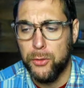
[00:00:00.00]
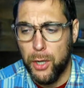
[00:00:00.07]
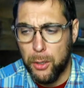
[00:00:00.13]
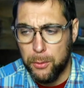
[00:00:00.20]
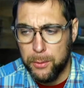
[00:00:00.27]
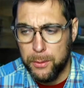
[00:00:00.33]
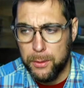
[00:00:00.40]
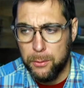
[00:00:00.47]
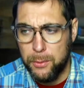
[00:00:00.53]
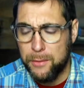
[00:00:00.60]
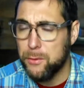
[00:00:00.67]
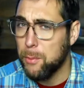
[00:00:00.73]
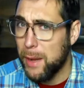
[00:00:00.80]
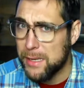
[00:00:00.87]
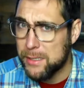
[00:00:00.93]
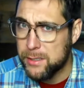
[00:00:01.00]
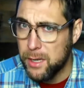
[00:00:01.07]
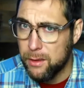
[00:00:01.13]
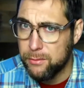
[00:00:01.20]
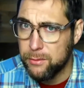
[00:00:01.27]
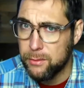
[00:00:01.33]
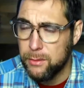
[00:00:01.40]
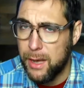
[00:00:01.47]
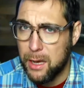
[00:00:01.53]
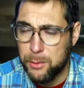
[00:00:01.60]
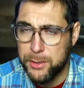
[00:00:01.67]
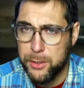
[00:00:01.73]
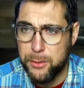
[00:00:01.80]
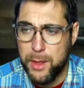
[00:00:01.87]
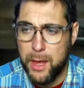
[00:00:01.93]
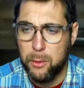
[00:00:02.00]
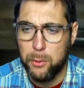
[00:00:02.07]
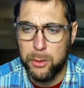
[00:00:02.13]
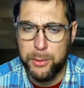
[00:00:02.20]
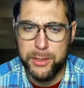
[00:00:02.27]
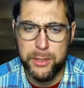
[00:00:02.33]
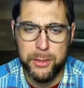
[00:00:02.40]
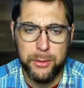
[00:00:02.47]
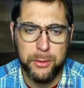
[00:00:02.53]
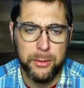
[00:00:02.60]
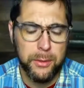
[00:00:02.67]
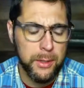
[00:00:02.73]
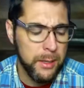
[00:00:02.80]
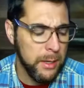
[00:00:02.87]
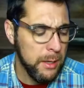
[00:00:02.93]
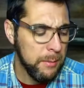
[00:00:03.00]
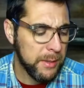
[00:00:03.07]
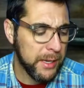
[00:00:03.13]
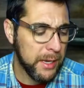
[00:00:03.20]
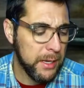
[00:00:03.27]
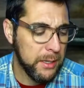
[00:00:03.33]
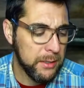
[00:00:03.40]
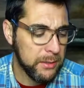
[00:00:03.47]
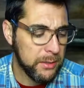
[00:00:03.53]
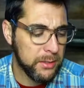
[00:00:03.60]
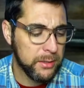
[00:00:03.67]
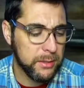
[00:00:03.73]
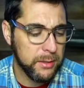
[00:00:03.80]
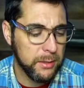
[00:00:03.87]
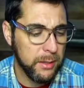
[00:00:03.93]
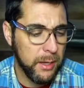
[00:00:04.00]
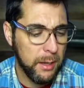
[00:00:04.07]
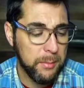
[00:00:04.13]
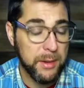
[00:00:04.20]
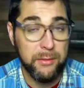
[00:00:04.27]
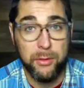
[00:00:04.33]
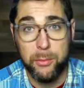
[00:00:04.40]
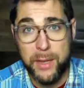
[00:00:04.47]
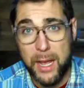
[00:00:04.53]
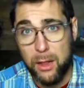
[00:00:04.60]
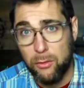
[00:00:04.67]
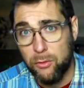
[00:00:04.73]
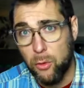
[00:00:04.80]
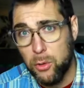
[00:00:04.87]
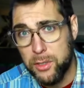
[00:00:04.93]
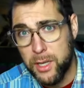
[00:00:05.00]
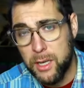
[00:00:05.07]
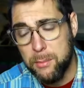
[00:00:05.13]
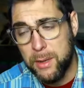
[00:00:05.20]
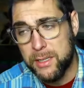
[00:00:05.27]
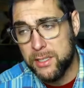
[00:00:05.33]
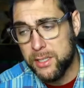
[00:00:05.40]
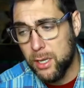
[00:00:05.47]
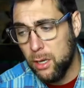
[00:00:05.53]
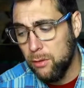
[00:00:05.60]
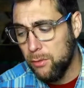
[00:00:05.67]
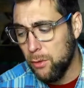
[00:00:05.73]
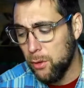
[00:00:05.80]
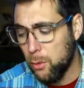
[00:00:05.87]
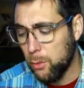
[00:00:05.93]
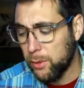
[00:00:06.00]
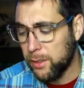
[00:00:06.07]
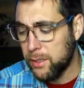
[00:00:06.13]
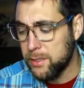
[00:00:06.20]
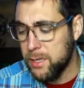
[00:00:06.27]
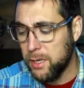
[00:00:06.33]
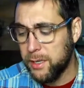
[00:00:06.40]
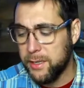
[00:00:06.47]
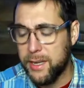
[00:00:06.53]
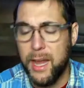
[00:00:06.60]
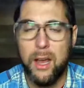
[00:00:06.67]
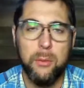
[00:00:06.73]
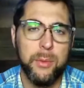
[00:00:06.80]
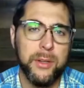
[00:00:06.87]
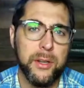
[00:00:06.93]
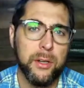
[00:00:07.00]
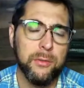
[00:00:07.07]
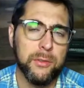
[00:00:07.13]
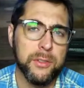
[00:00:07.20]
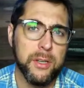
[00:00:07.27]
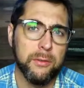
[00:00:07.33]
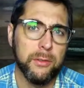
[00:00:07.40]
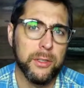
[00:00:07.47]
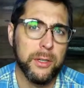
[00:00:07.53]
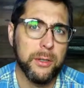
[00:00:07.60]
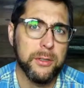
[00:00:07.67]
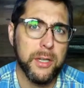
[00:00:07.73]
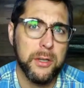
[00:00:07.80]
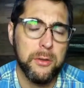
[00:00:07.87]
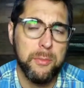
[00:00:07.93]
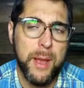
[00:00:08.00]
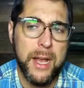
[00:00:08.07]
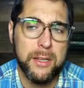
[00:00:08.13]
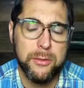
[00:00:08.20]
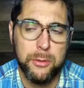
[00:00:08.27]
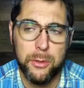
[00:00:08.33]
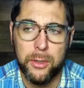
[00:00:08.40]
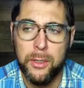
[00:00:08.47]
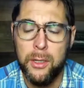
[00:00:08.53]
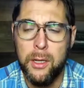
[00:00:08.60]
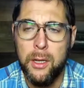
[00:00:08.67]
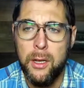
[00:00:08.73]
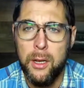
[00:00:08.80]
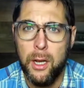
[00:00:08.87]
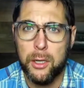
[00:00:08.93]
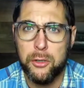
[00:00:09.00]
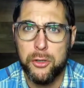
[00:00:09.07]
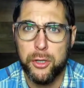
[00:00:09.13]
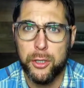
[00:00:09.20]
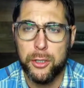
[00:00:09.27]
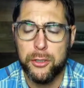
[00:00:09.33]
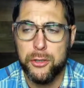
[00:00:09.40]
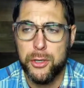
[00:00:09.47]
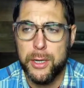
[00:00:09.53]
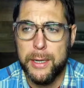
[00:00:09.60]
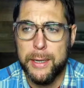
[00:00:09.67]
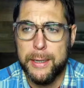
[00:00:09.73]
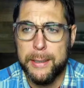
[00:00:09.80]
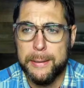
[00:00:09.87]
So we have to buy stuff. How do we do that? What do we do? Because being from California myself, although we're in Kentucky now, I've been here for several years. I do pastor a church,